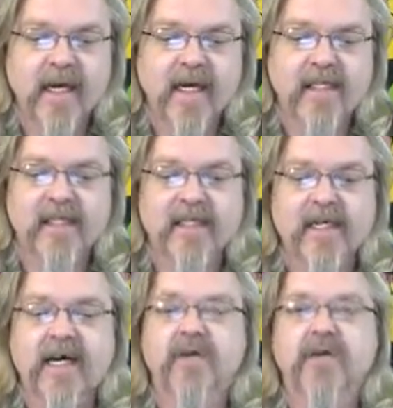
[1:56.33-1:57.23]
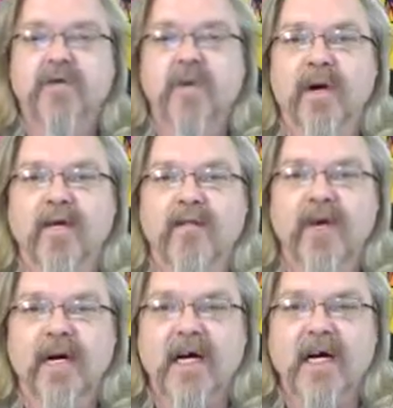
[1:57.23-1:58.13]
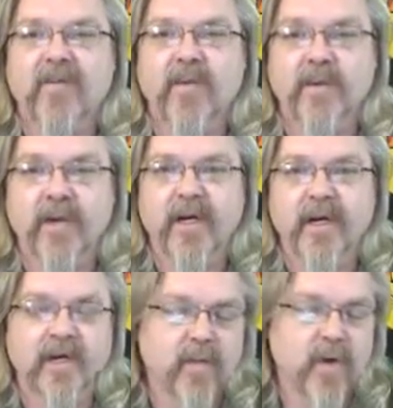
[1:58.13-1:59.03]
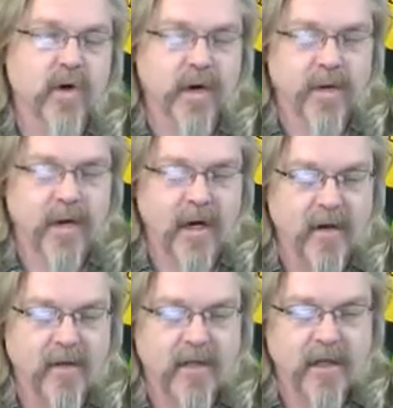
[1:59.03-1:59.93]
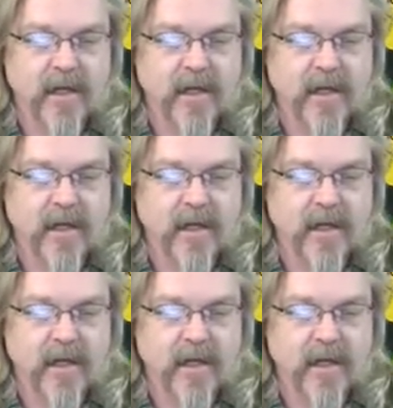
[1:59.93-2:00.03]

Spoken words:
It's cycle 25 we need to worry about.